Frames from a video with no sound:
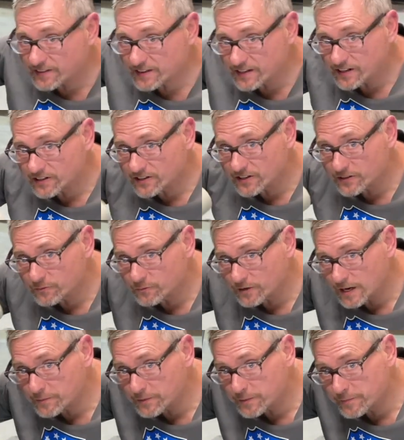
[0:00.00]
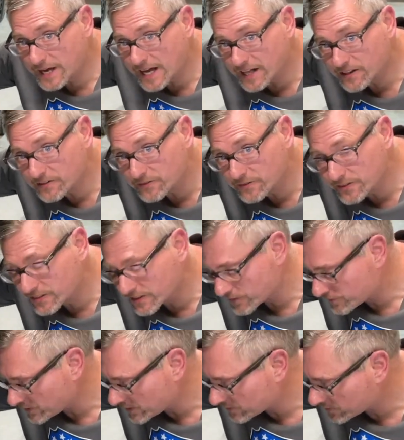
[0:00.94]
then a good rubber mount with a
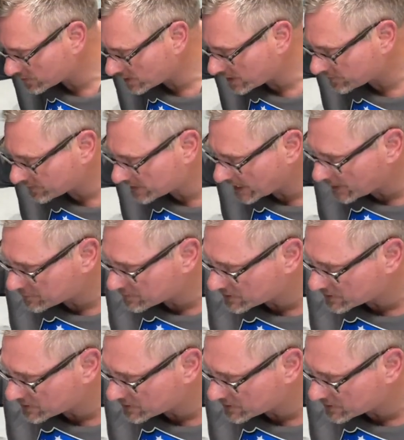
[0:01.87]
few soft taps